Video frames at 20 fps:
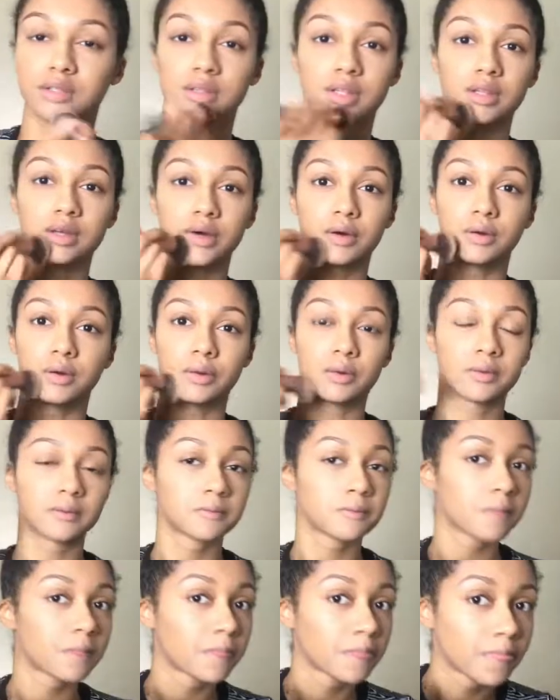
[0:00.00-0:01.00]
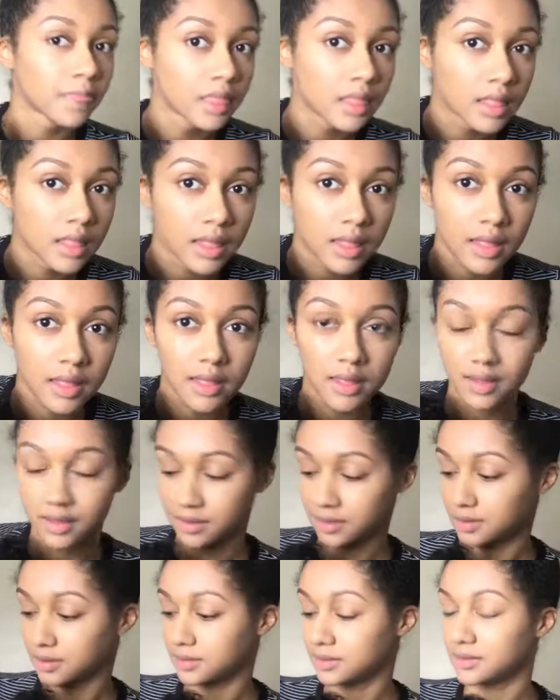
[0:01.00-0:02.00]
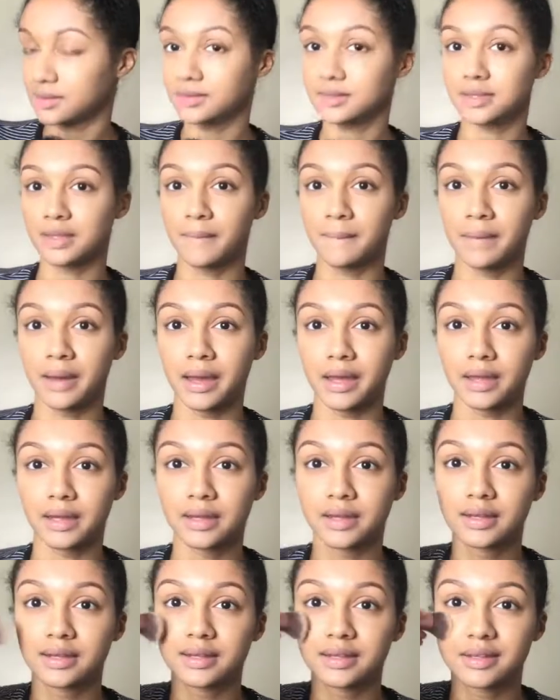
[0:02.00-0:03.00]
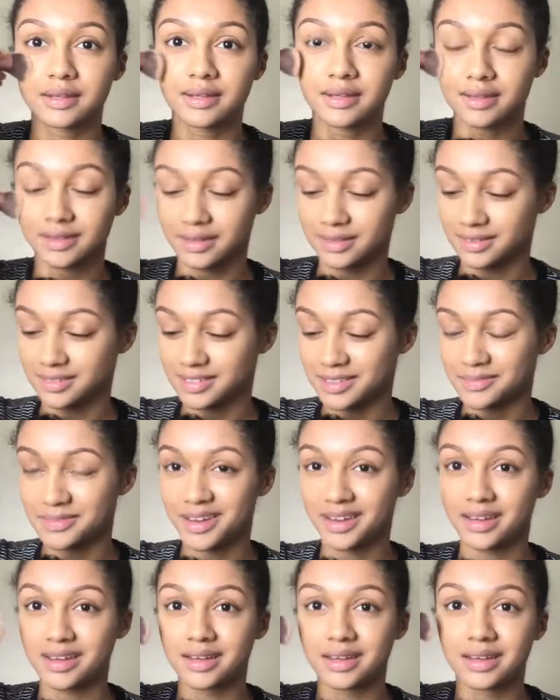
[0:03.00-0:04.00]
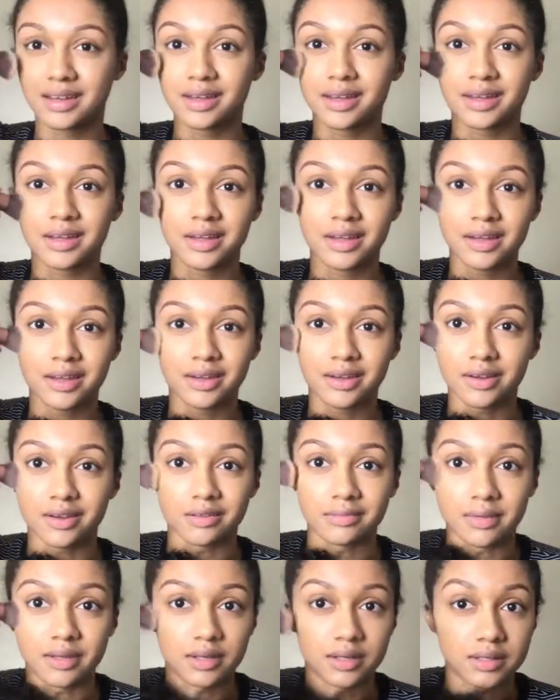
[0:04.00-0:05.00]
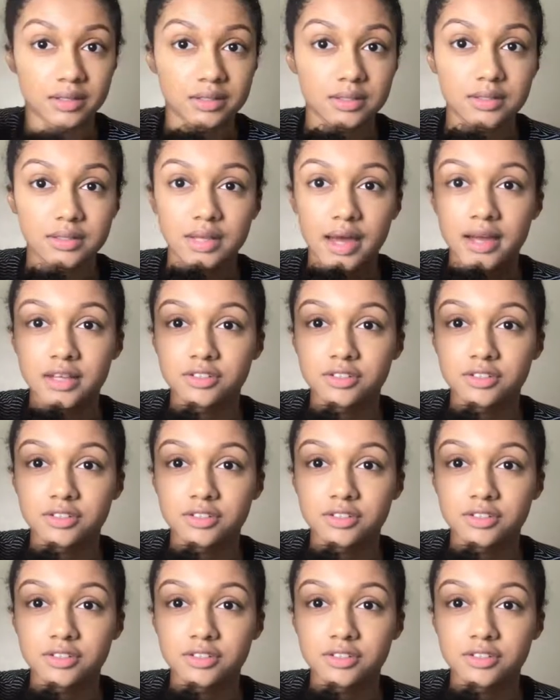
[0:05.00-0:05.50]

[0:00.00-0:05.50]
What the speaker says: So. Bye. He said bye. He said bye. Oh my gosh. I